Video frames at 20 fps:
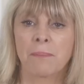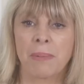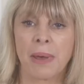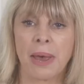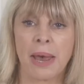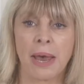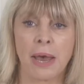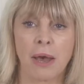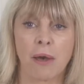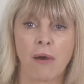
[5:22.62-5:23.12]

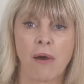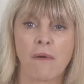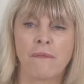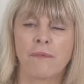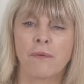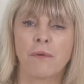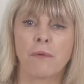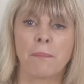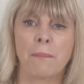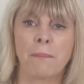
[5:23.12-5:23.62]

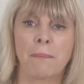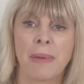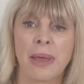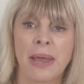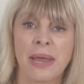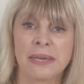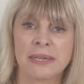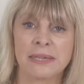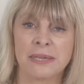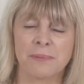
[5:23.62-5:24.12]
powerful
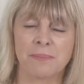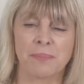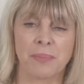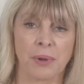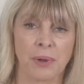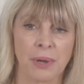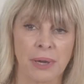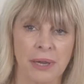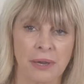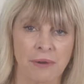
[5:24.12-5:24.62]

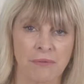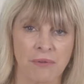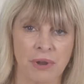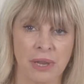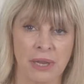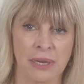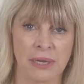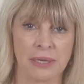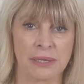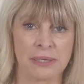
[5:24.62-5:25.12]
metabolic
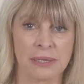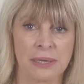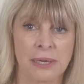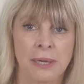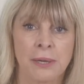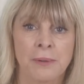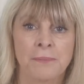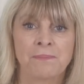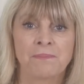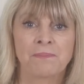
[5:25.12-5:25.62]
rate.
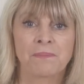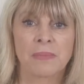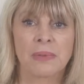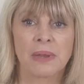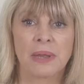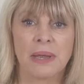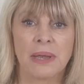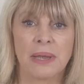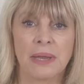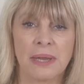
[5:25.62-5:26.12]

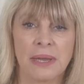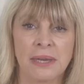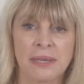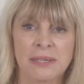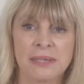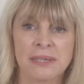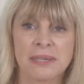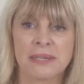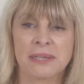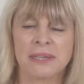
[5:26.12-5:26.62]

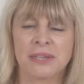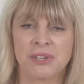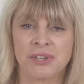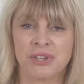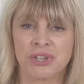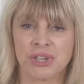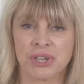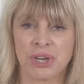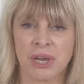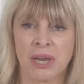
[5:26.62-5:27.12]

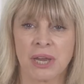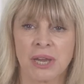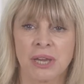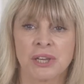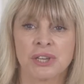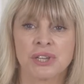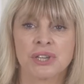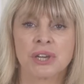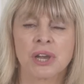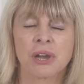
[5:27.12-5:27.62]
Instant
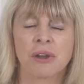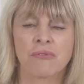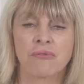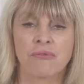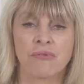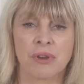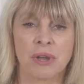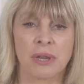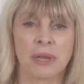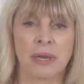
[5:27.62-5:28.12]
change
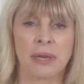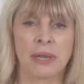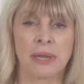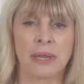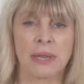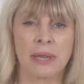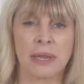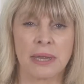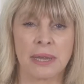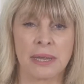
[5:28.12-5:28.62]

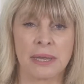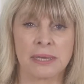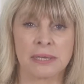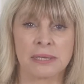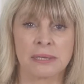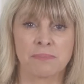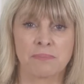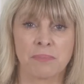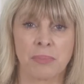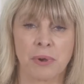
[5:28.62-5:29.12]
really
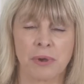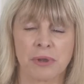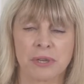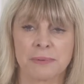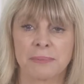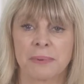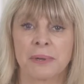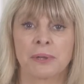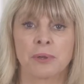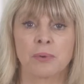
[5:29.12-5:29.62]
is
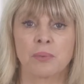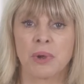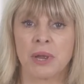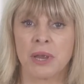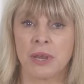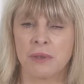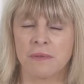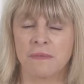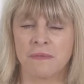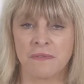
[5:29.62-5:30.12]
possible in the way
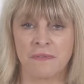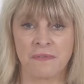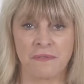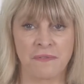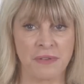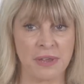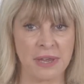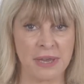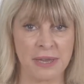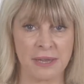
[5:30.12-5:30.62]
you
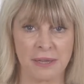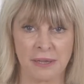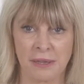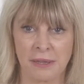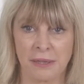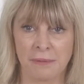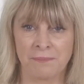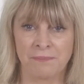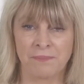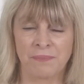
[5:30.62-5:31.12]

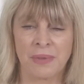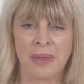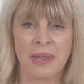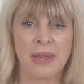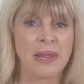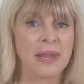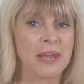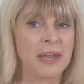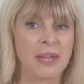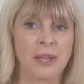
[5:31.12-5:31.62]
feel,
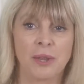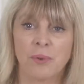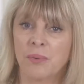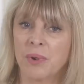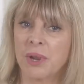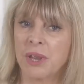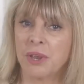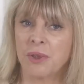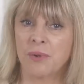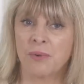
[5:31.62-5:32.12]
in the
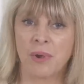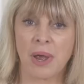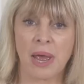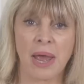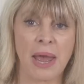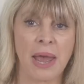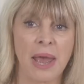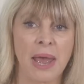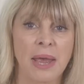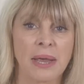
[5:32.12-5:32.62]
way you
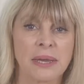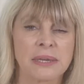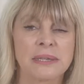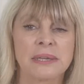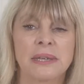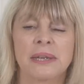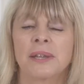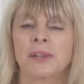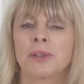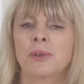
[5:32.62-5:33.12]
act,
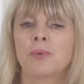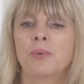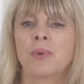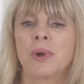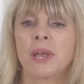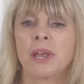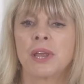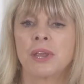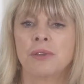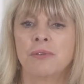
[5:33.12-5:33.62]
in the
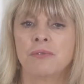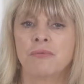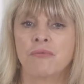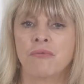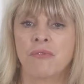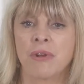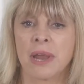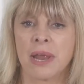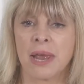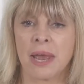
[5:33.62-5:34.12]
way you
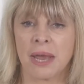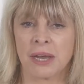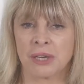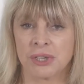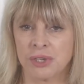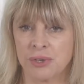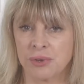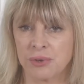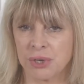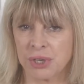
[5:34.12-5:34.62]

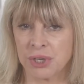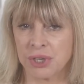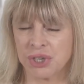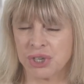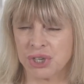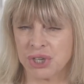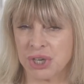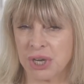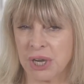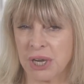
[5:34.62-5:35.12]
react. You can
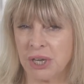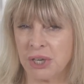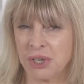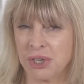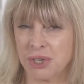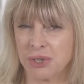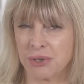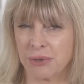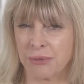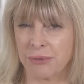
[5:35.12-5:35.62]

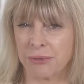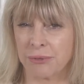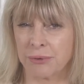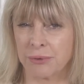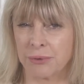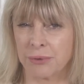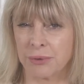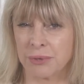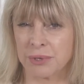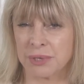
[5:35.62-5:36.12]
change your
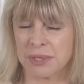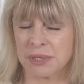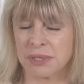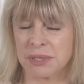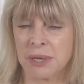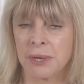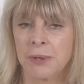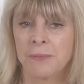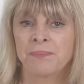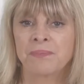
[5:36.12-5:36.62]
thoughts.